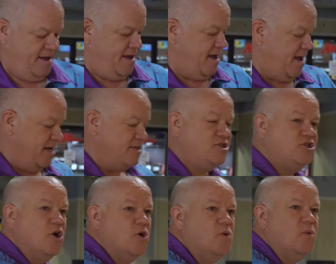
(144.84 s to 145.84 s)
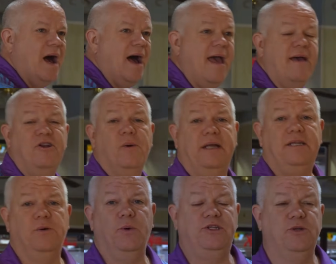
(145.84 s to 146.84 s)
and so I had no
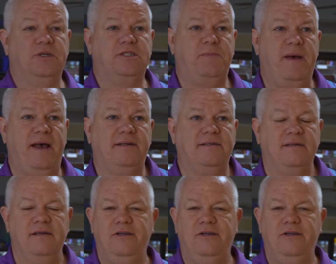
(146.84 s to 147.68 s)
idea what to expect.